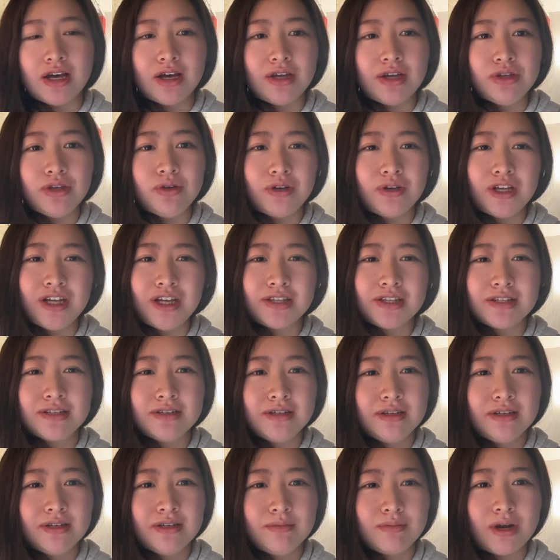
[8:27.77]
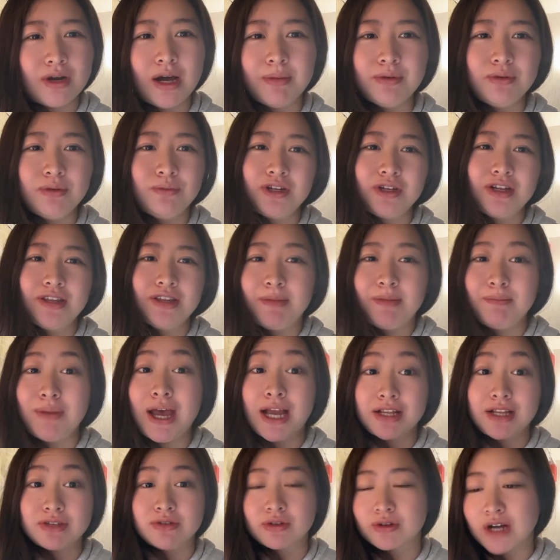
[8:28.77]
unit probably wouldn't
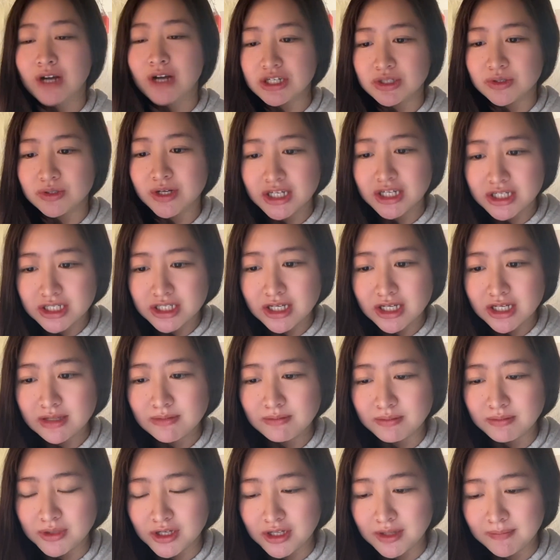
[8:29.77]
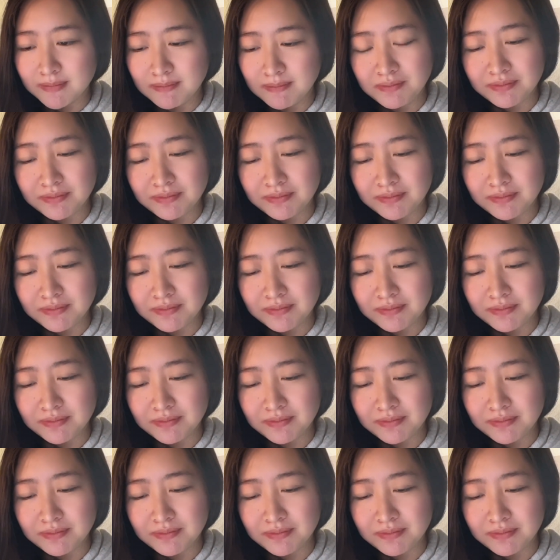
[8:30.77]
impact your graduation, but